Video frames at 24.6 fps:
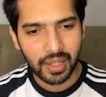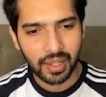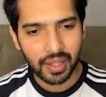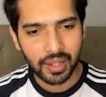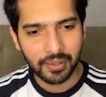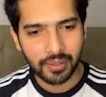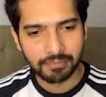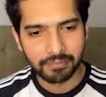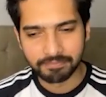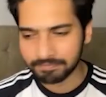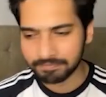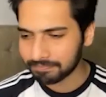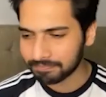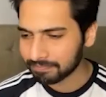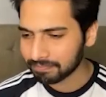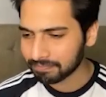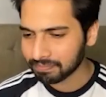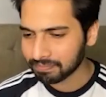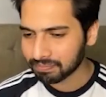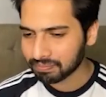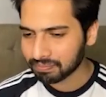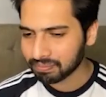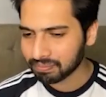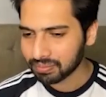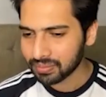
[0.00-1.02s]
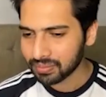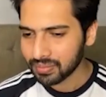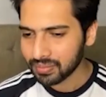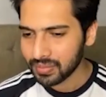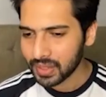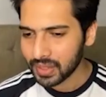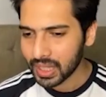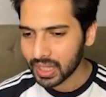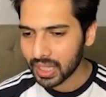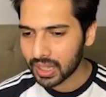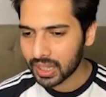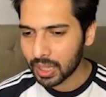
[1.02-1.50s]
Um,
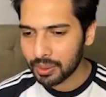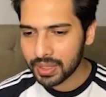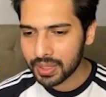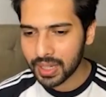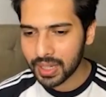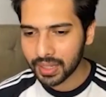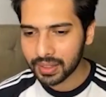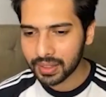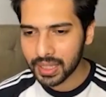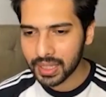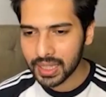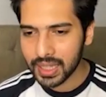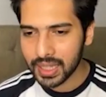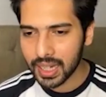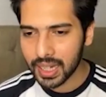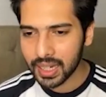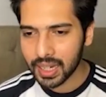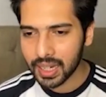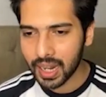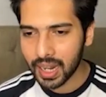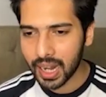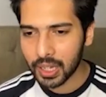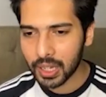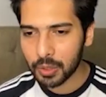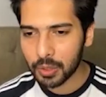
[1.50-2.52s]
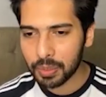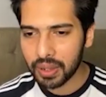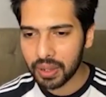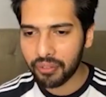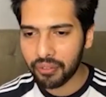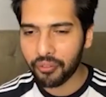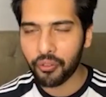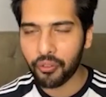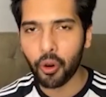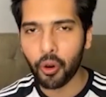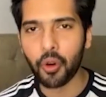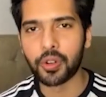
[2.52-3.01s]
there was nothing that had to be
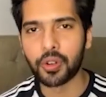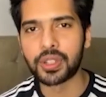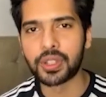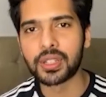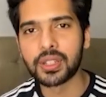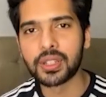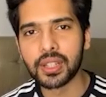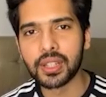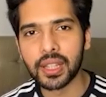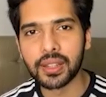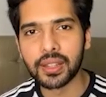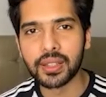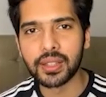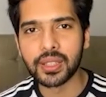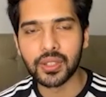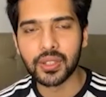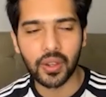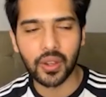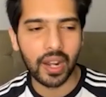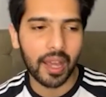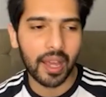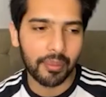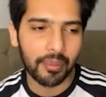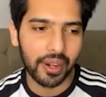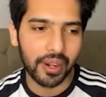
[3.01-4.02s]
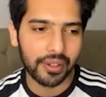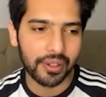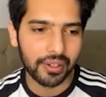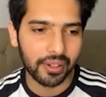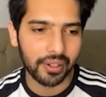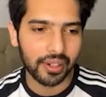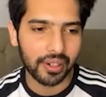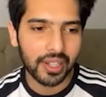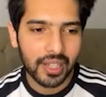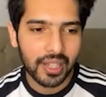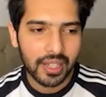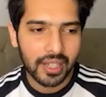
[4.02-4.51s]
forced in this
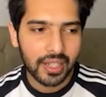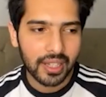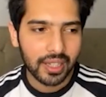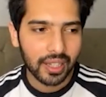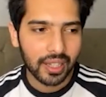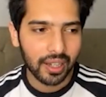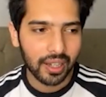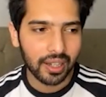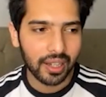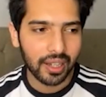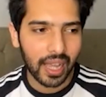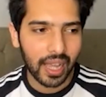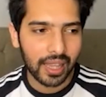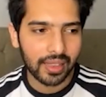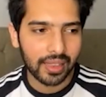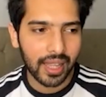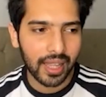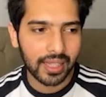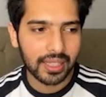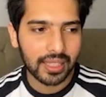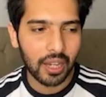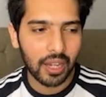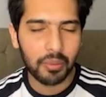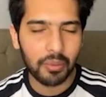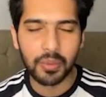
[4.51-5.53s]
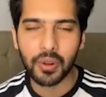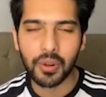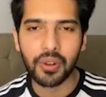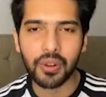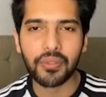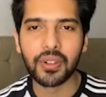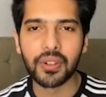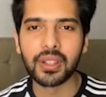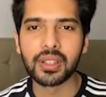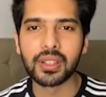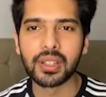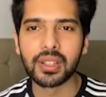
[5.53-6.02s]
collaboration. Like uh, and that's how happen.
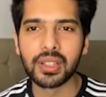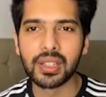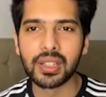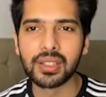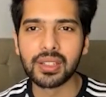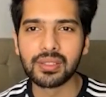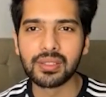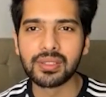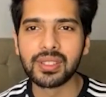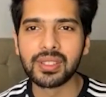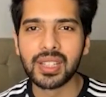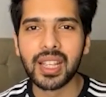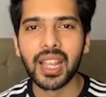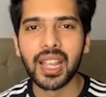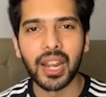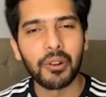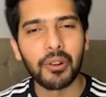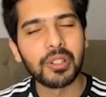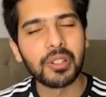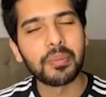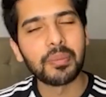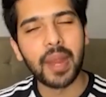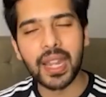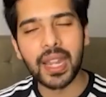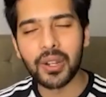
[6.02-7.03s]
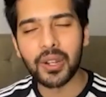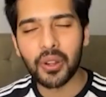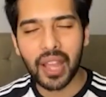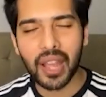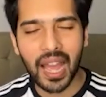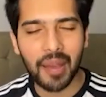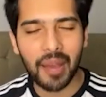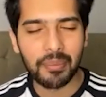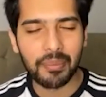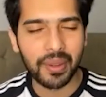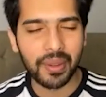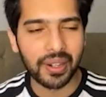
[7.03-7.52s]
beautiful. It was meant to
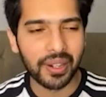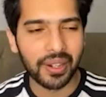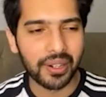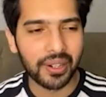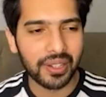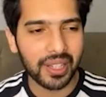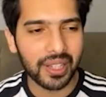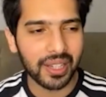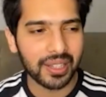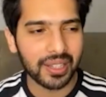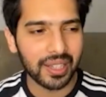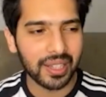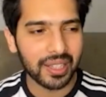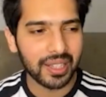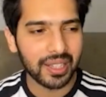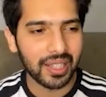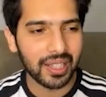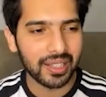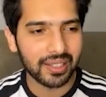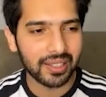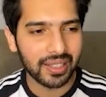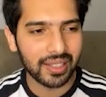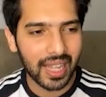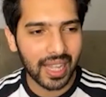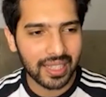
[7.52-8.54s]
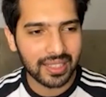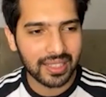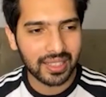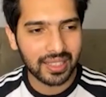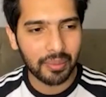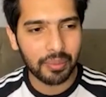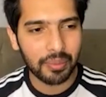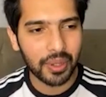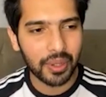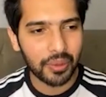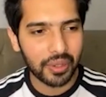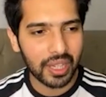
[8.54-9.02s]
happen. It, it, yeah. it, that's
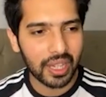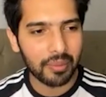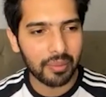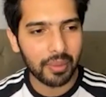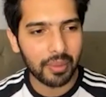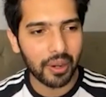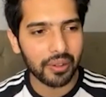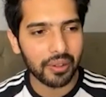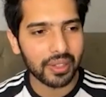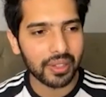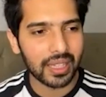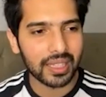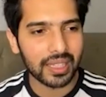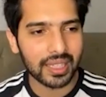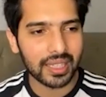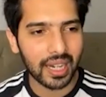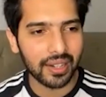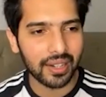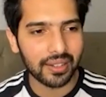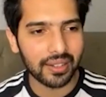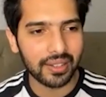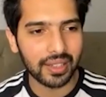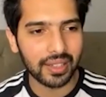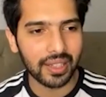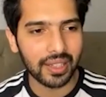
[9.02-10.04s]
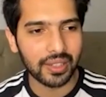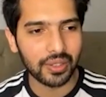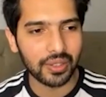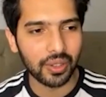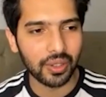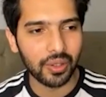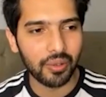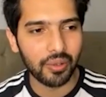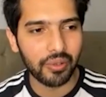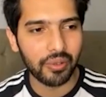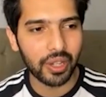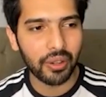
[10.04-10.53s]
the beauty about these kind of things.
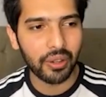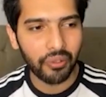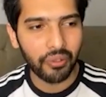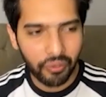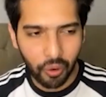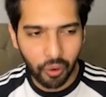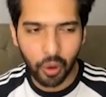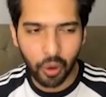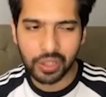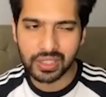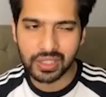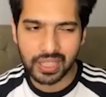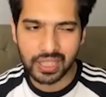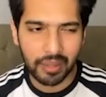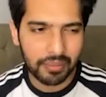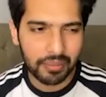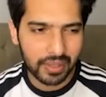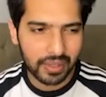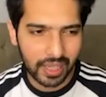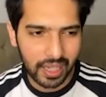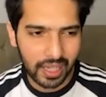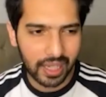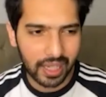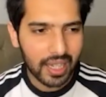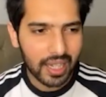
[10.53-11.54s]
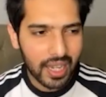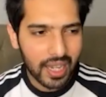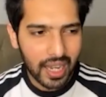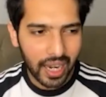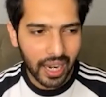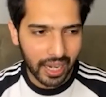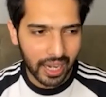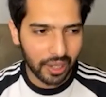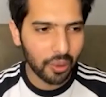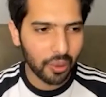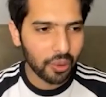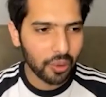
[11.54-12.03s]
You know, when you force something,
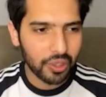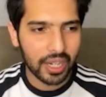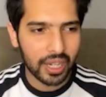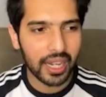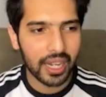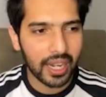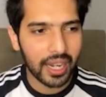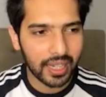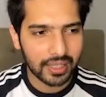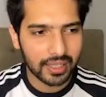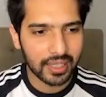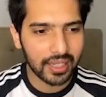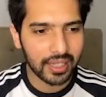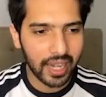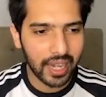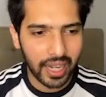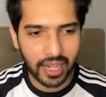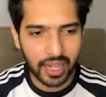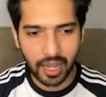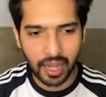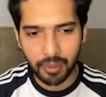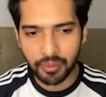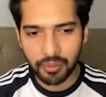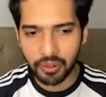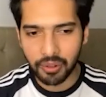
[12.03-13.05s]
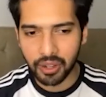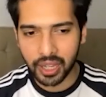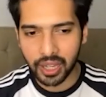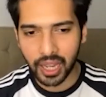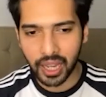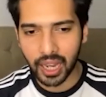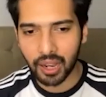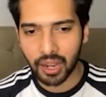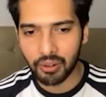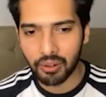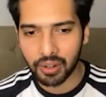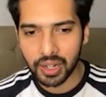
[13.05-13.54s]
it usually doesn't end up
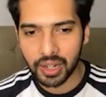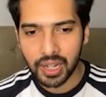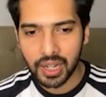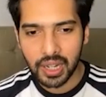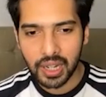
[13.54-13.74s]
working out